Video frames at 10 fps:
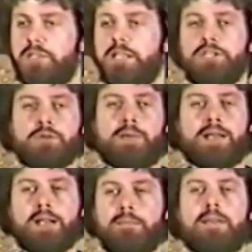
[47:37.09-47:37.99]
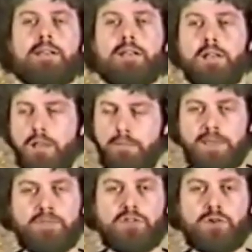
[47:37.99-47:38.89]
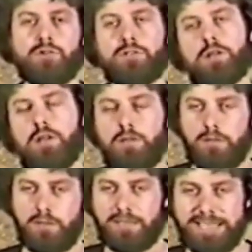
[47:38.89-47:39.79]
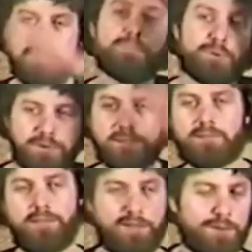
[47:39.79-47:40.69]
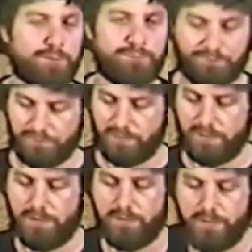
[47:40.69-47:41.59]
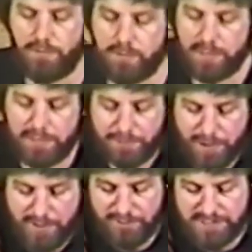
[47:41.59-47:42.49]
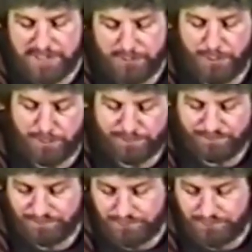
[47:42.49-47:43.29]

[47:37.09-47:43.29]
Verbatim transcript: The teacher might come in and make the church uh, deeper, you know. Okay, the prophet syndrome.